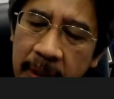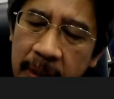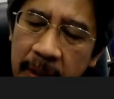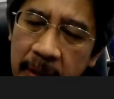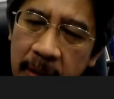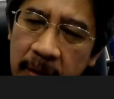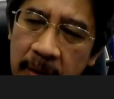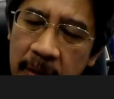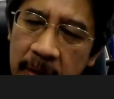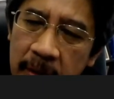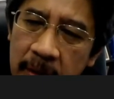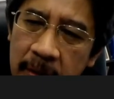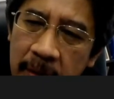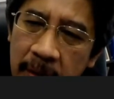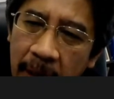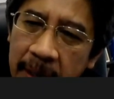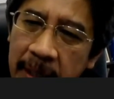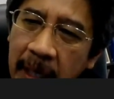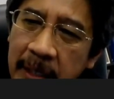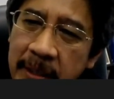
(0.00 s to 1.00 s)
At that
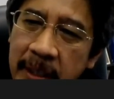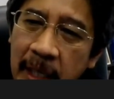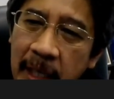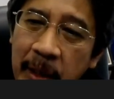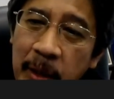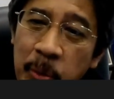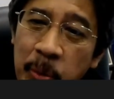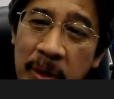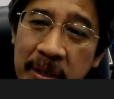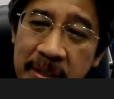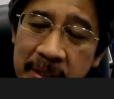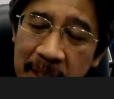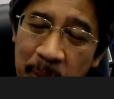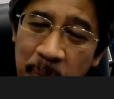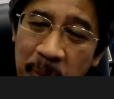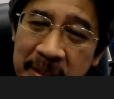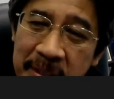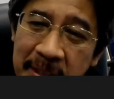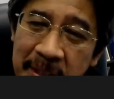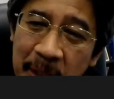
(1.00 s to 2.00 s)
time, it
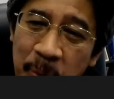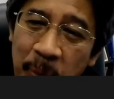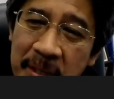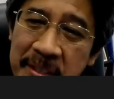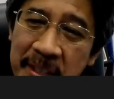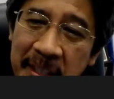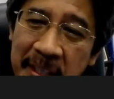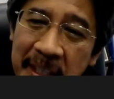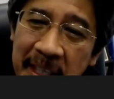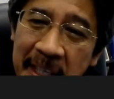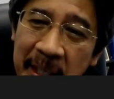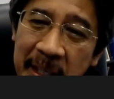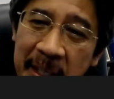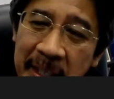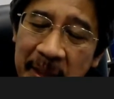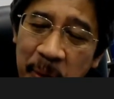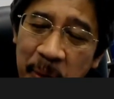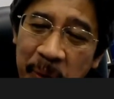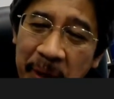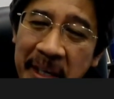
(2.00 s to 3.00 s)
wasn't the organic
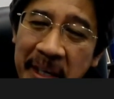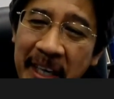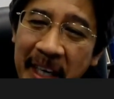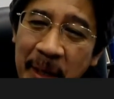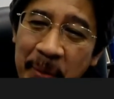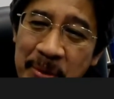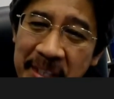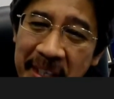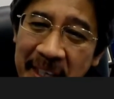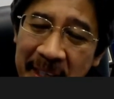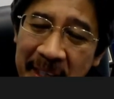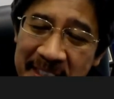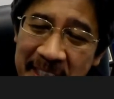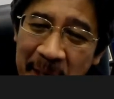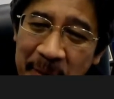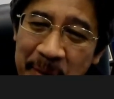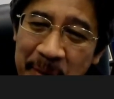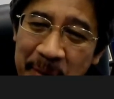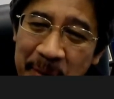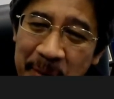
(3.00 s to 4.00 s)
chemistry itself. It was
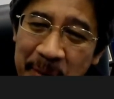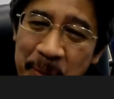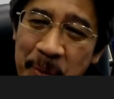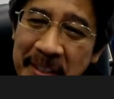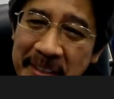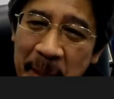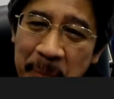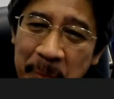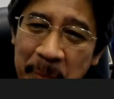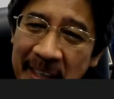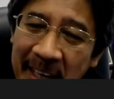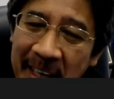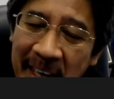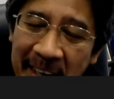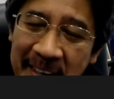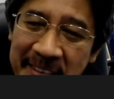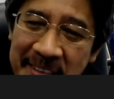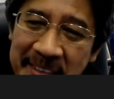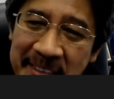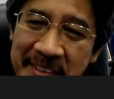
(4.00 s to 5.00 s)
something less,
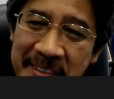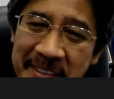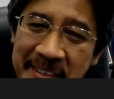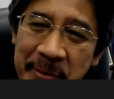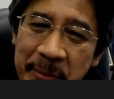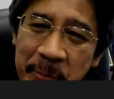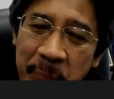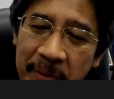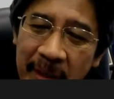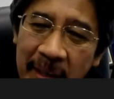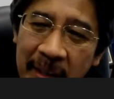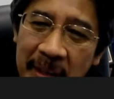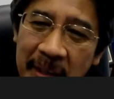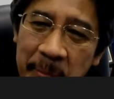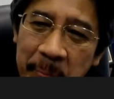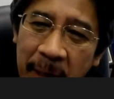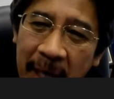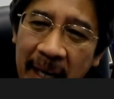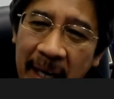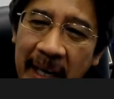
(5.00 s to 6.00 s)
But like I
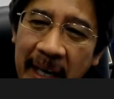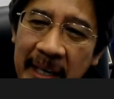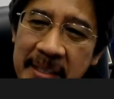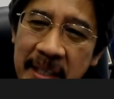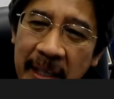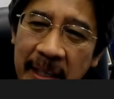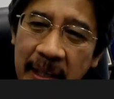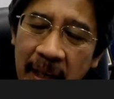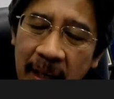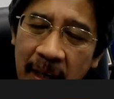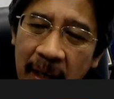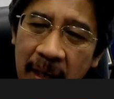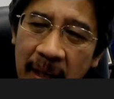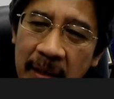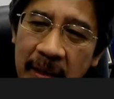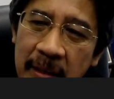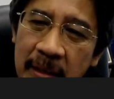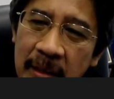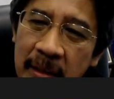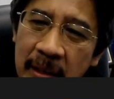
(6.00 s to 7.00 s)
said,
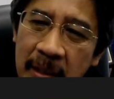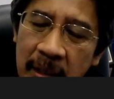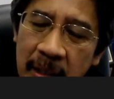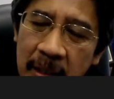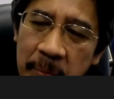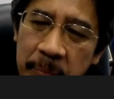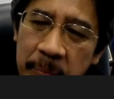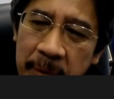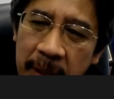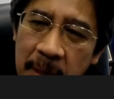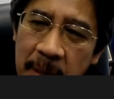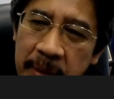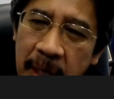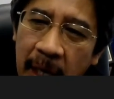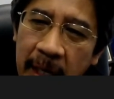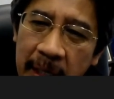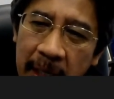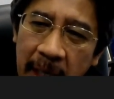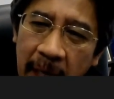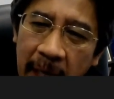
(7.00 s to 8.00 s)
perhaps I
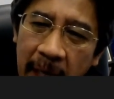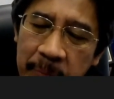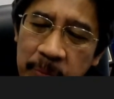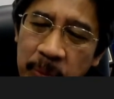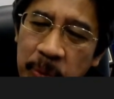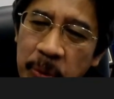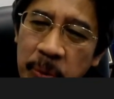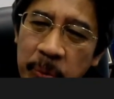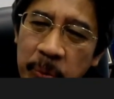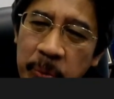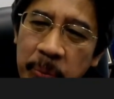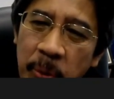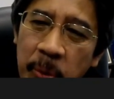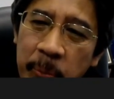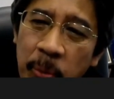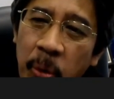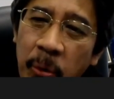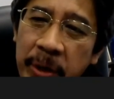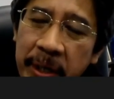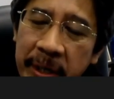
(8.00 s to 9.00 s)
have to do more
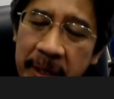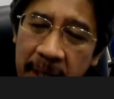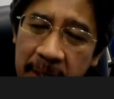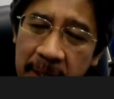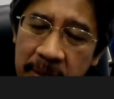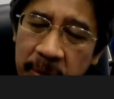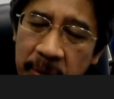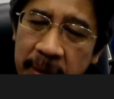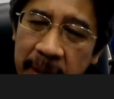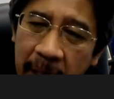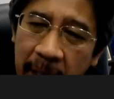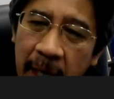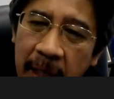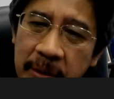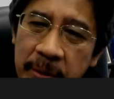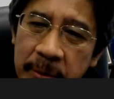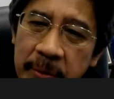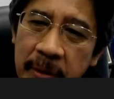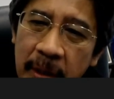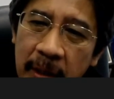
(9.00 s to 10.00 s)
readings on that,
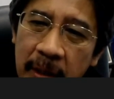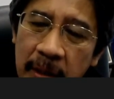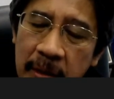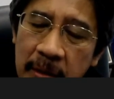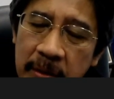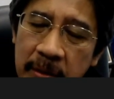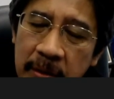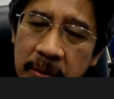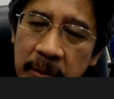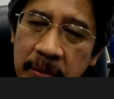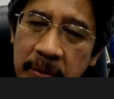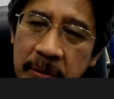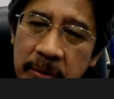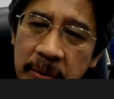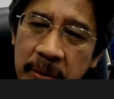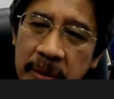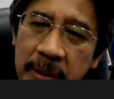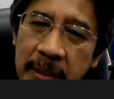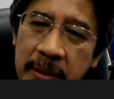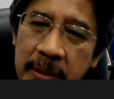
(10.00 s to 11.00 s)
So these
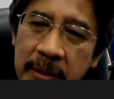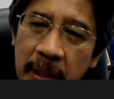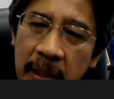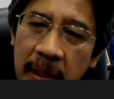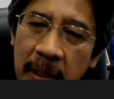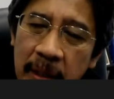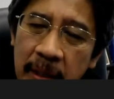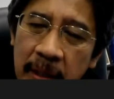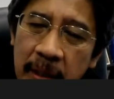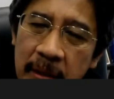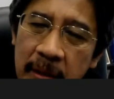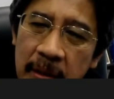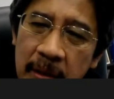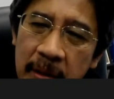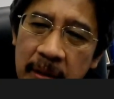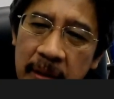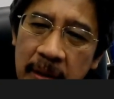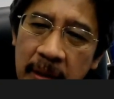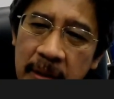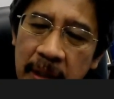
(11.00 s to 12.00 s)
are the things
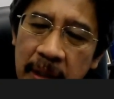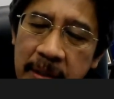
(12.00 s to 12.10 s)
that